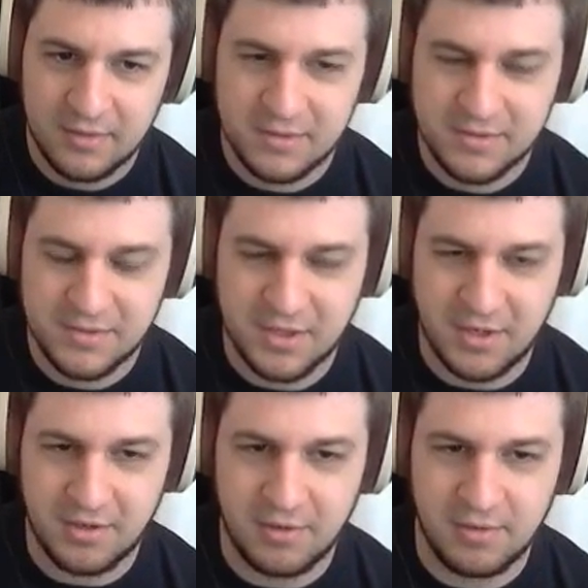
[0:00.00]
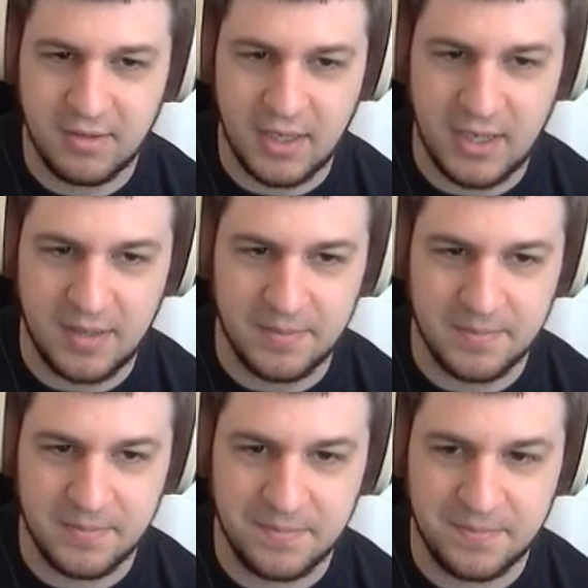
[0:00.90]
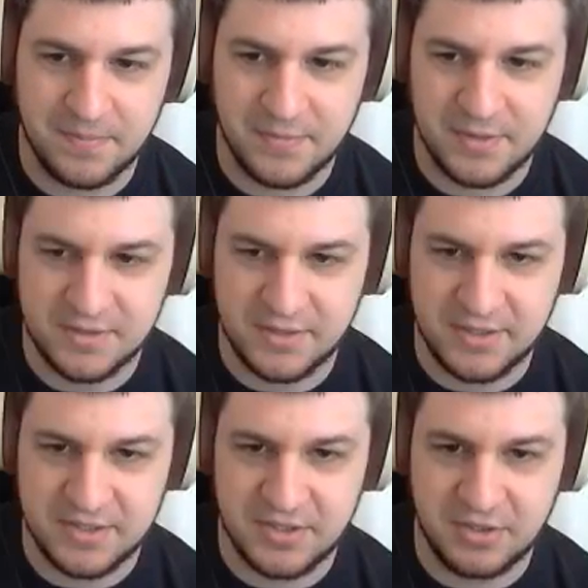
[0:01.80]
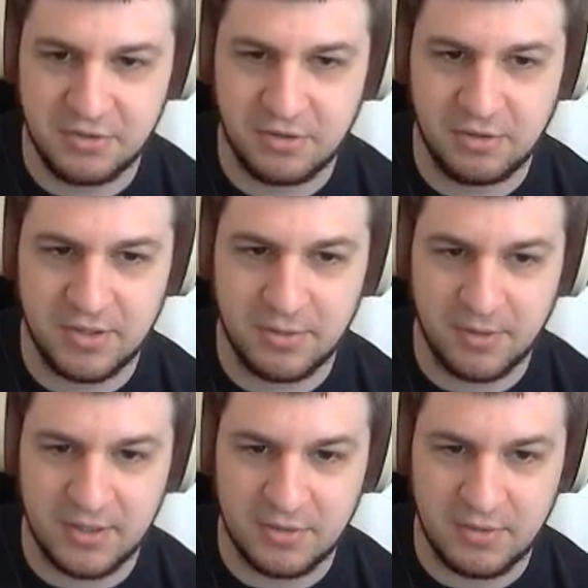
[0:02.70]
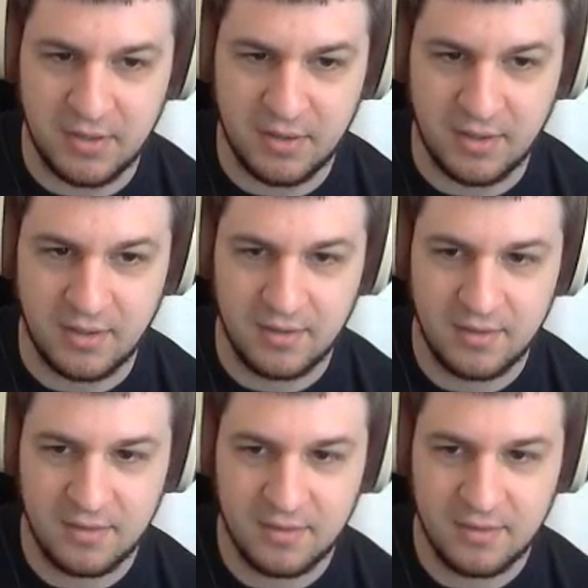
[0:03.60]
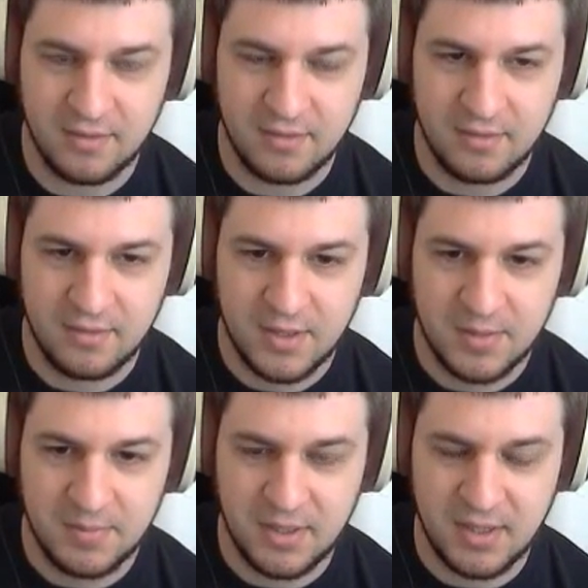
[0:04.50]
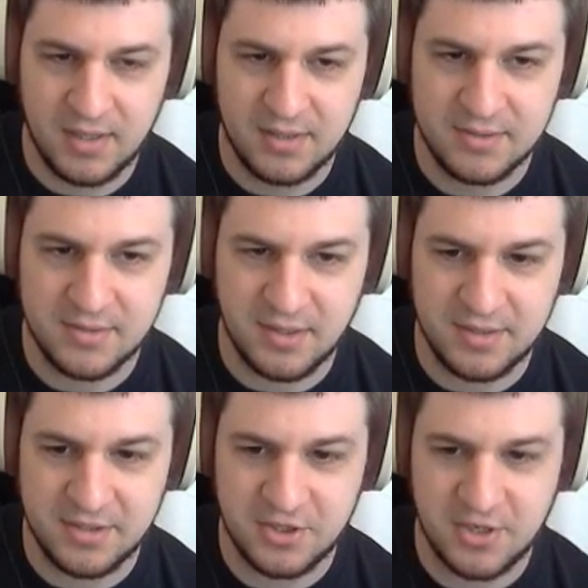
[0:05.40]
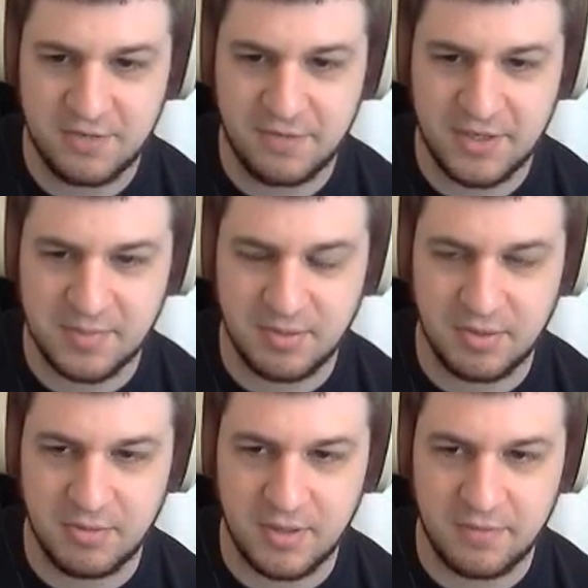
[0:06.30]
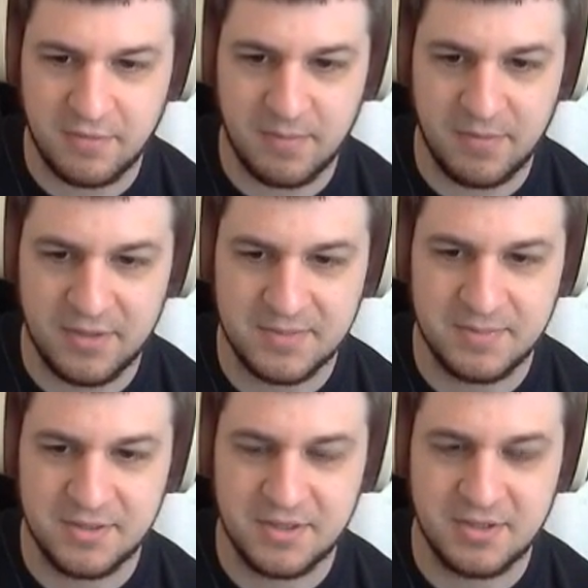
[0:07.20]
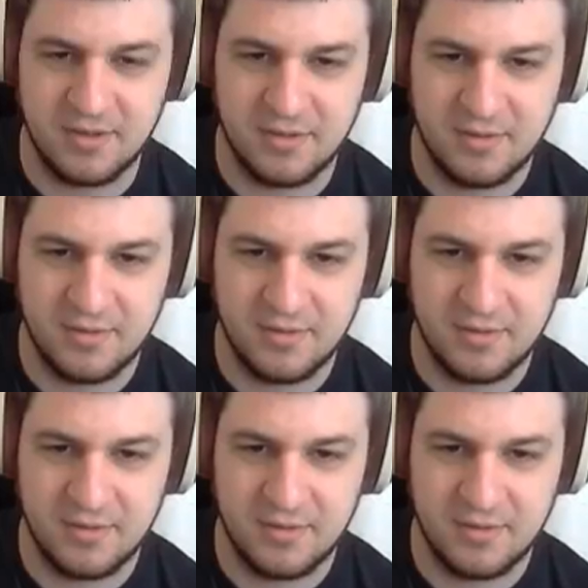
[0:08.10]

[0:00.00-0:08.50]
So this 2 clue didn't really do anything, because unless he's trying to finesse blue 1 from this position.